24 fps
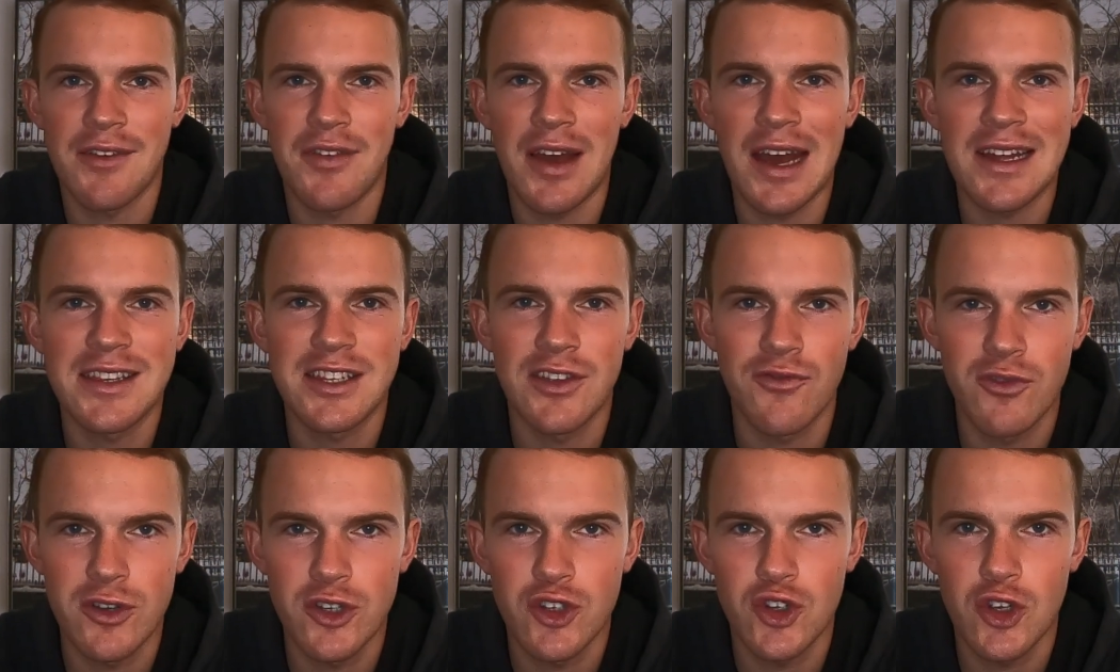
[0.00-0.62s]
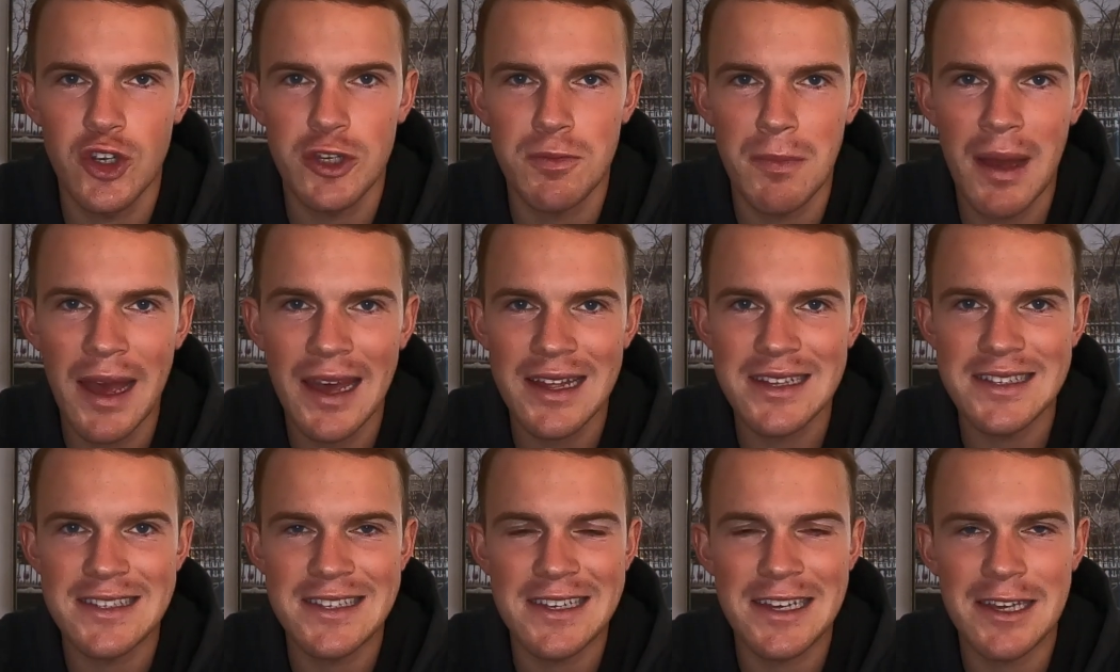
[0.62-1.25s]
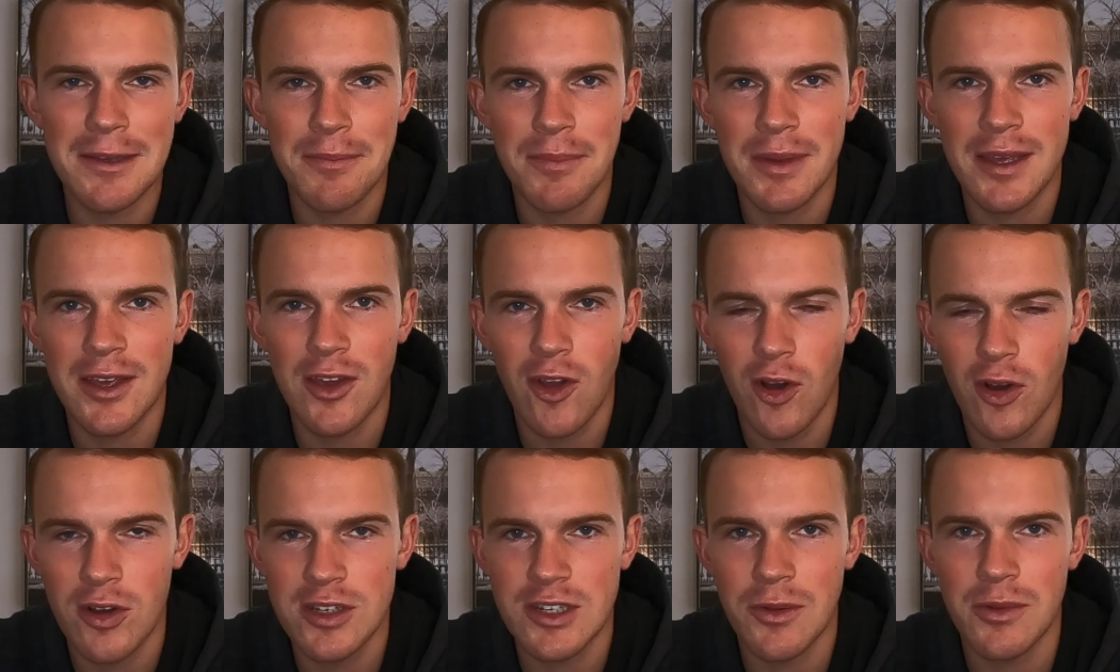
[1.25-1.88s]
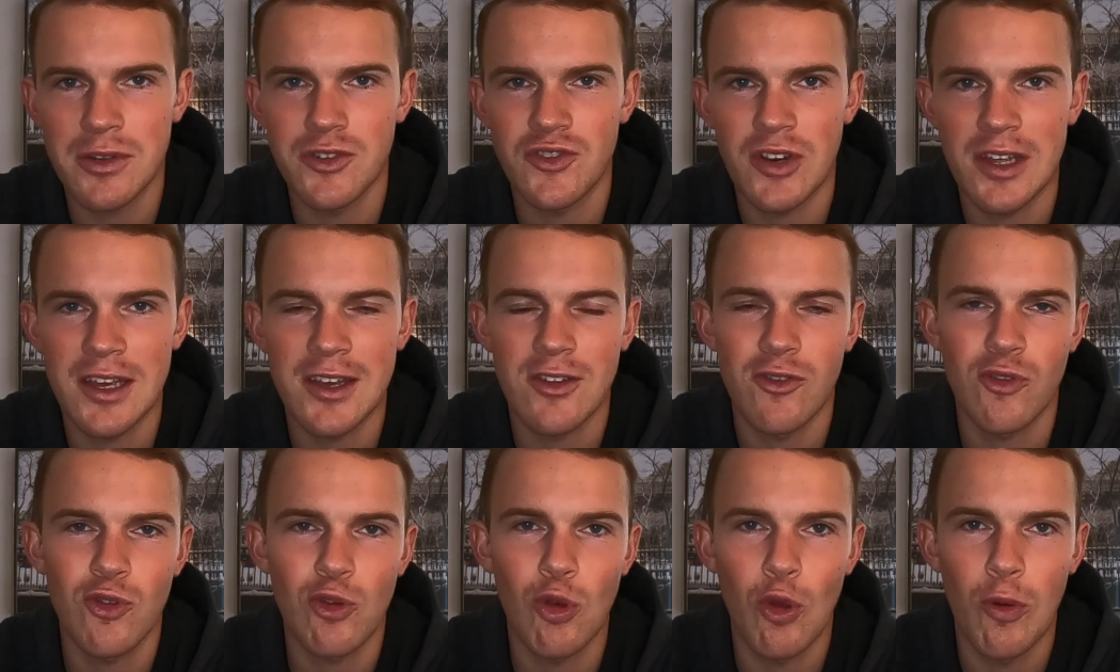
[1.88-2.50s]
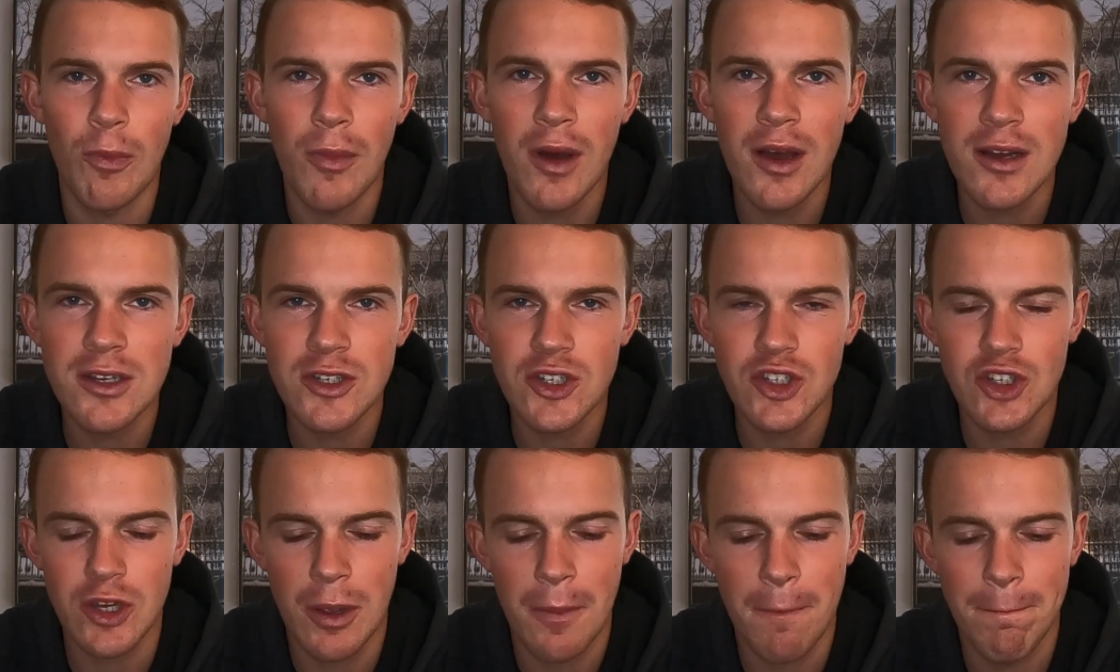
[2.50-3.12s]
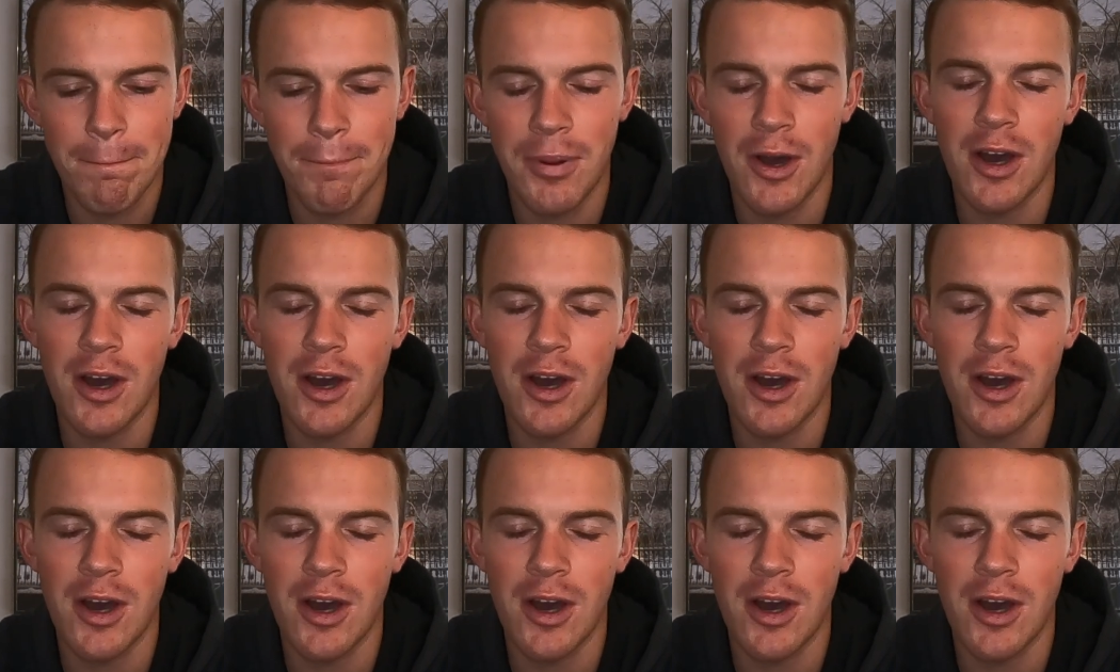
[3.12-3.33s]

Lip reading: I've had to reduce my intake because I was drinking too much,